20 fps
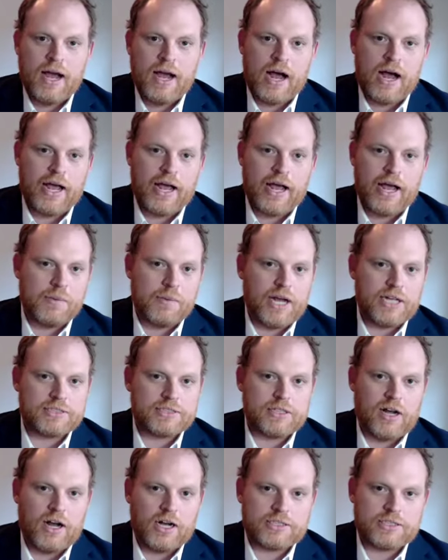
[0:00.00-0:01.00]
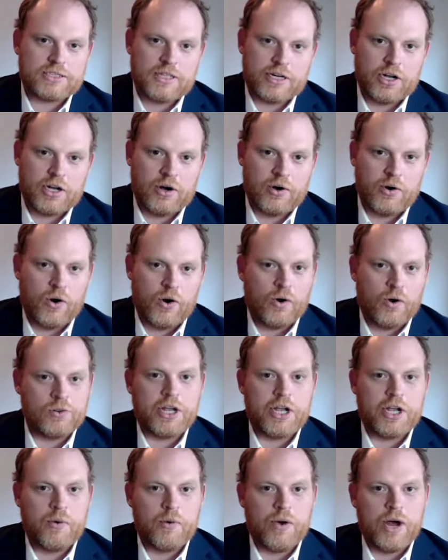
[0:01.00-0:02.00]
I can buy stocks that only
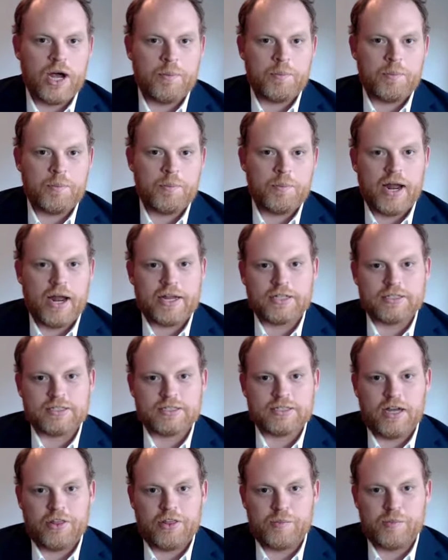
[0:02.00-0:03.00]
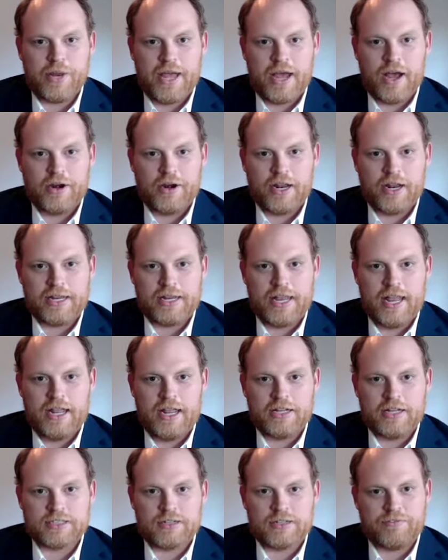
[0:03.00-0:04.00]
go up, and I can sell them down at
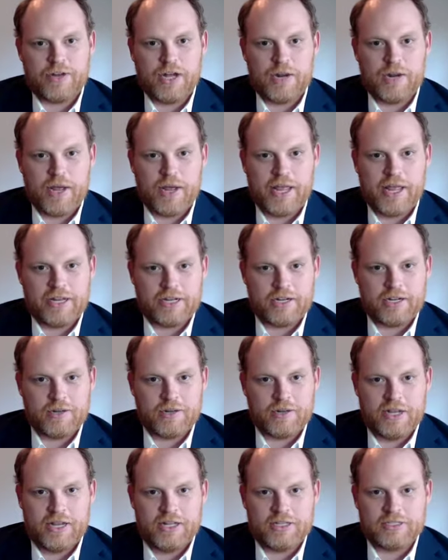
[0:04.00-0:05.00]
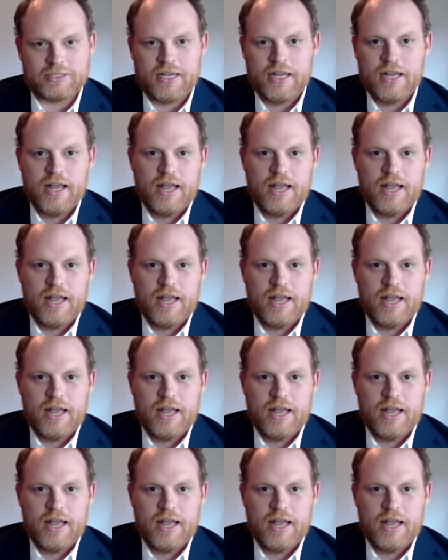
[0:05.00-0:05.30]
gains to fund my income needs.